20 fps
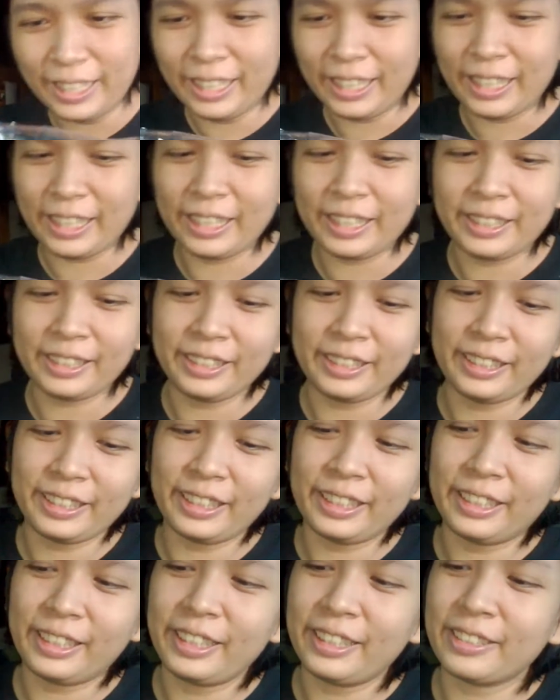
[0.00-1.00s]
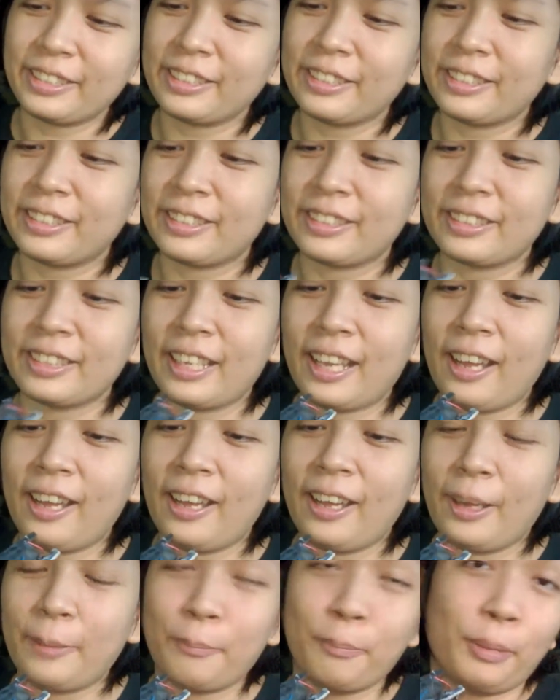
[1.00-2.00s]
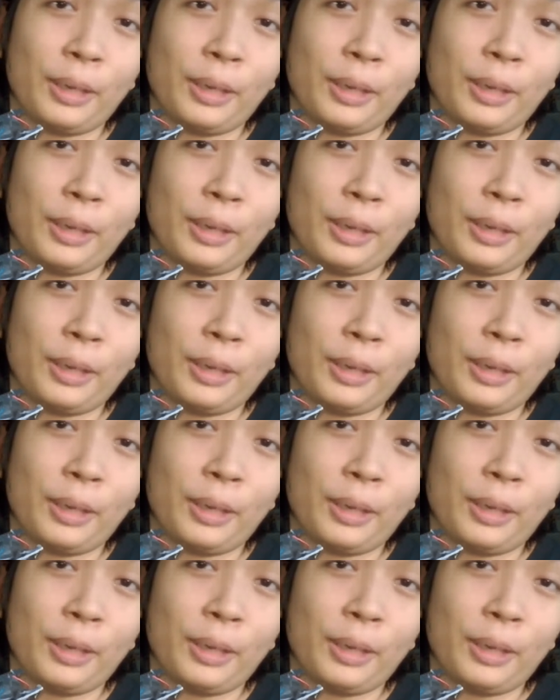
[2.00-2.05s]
it is a